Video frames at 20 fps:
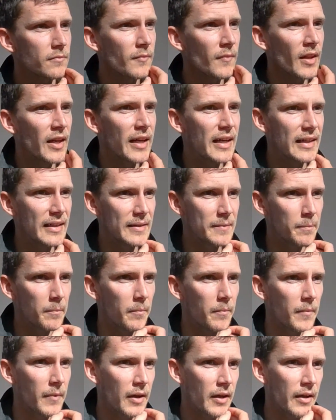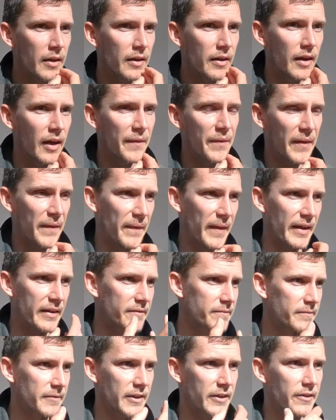And then that,
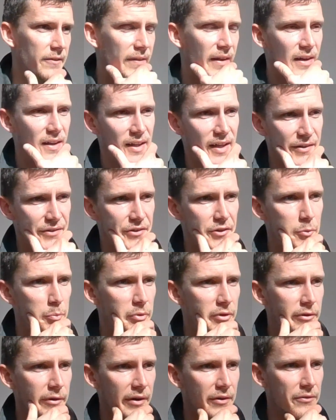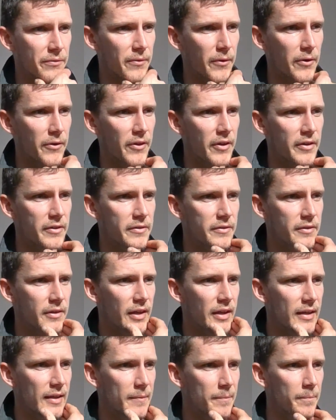that allows you to progress further
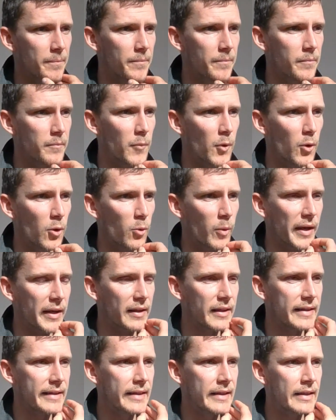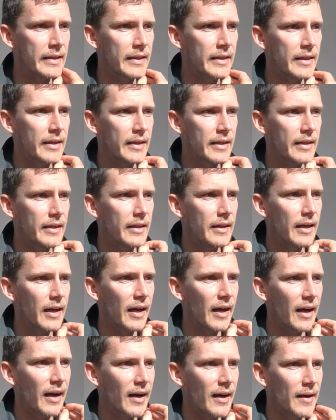more quickly.
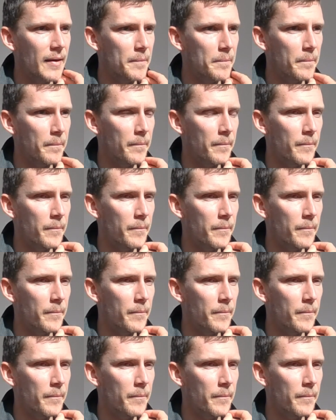My